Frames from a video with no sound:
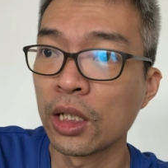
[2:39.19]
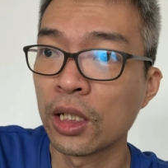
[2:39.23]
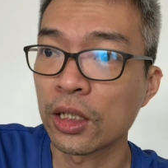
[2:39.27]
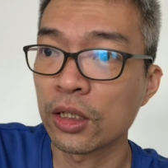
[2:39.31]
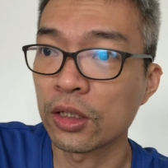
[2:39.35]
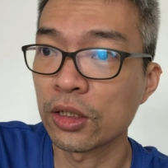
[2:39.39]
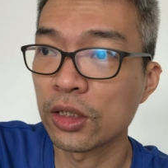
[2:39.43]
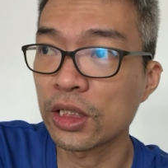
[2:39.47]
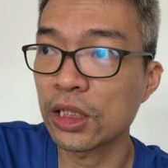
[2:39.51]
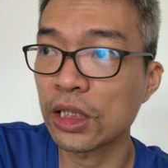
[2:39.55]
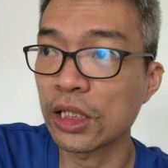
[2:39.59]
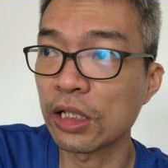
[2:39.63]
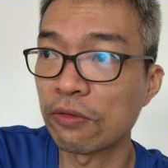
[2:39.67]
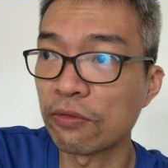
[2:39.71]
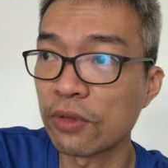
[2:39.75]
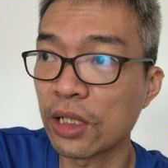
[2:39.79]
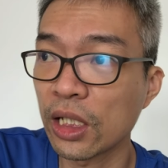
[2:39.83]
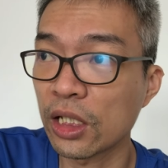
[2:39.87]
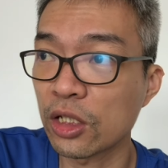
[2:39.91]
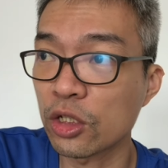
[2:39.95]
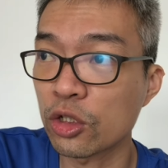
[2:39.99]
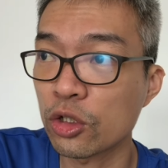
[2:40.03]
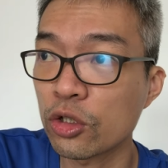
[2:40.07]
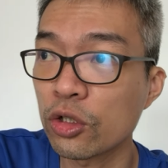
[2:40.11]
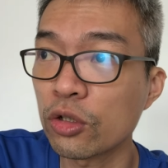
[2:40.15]
Because if
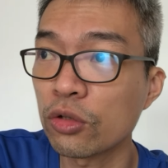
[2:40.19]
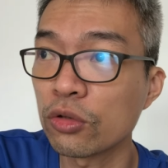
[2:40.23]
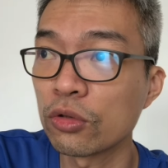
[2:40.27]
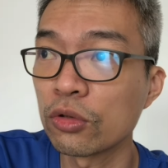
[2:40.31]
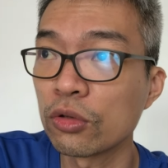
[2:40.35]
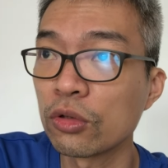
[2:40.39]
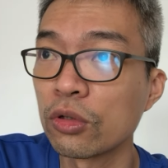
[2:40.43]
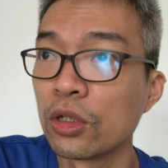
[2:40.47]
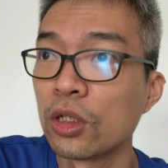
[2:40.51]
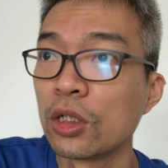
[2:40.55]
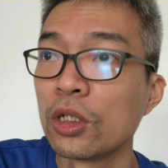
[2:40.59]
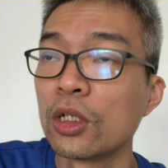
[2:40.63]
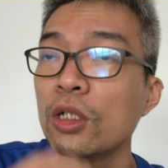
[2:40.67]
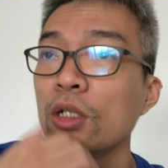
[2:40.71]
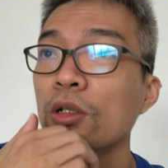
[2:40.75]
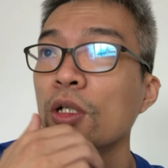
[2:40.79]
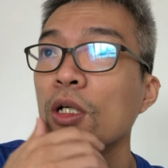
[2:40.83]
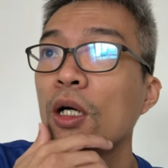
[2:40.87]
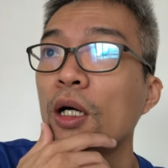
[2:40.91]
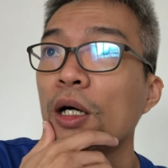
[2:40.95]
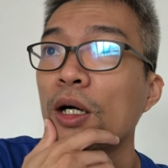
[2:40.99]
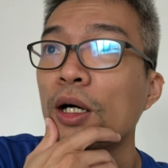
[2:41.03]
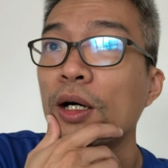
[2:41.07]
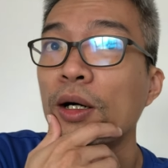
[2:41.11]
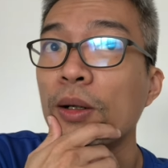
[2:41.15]
that's true,
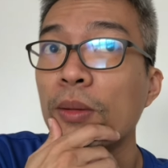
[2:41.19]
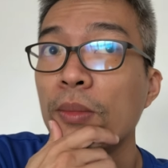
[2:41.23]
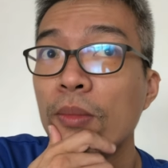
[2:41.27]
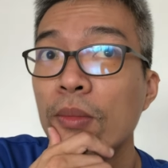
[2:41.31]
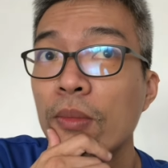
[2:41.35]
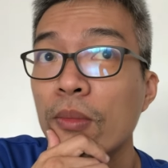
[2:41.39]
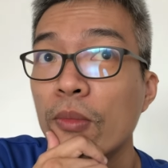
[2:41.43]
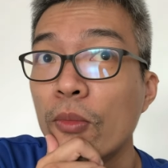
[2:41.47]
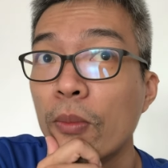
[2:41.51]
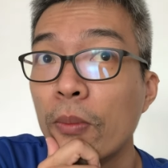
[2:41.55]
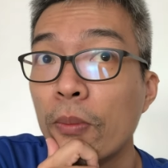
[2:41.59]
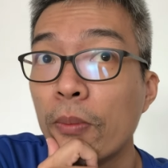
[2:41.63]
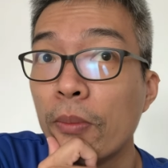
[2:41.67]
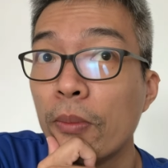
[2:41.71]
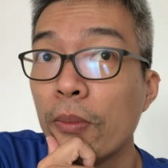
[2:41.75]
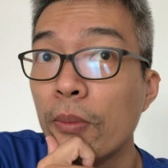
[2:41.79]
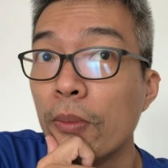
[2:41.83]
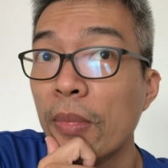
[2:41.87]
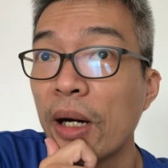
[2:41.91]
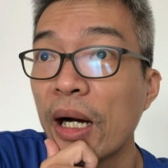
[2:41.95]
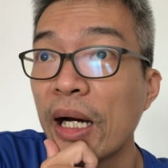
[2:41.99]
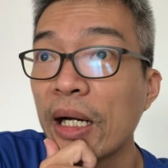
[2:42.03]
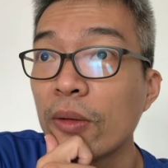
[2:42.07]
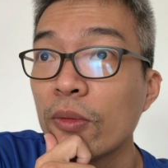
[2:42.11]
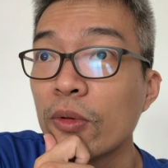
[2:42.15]

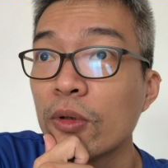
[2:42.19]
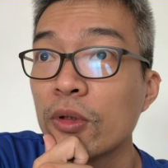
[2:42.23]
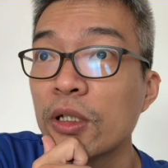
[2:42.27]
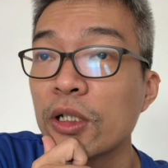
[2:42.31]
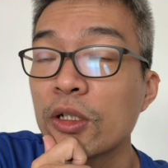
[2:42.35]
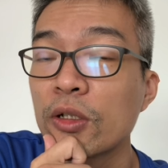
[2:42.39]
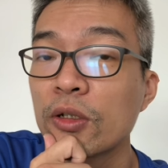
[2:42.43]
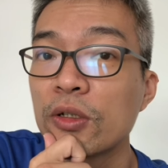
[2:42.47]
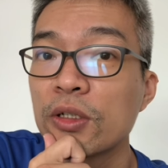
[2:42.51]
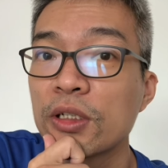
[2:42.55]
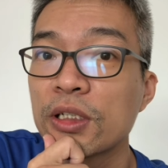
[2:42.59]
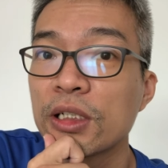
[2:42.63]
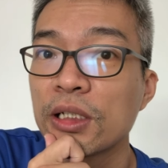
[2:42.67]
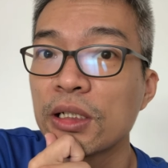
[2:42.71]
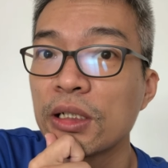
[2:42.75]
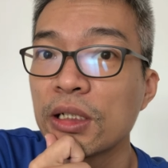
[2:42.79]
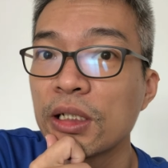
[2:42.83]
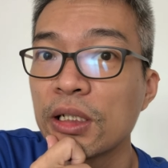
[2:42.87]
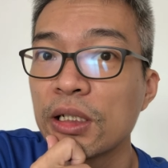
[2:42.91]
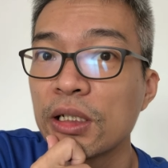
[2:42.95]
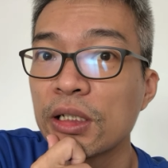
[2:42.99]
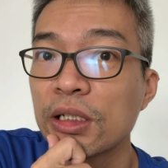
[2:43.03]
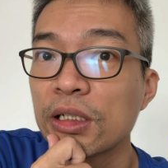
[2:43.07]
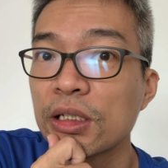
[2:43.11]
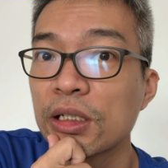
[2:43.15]
my only concern
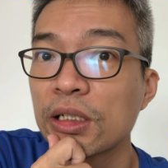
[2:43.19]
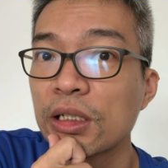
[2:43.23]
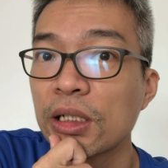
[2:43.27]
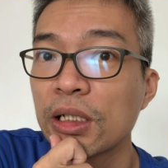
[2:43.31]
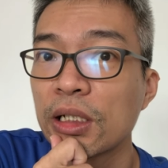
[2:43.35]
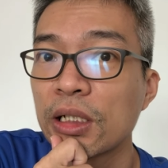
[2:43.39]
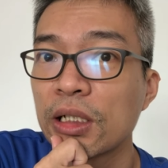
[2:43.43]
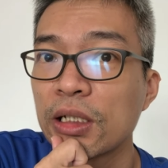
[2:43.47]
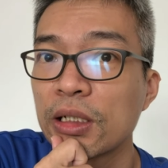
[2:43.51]
is,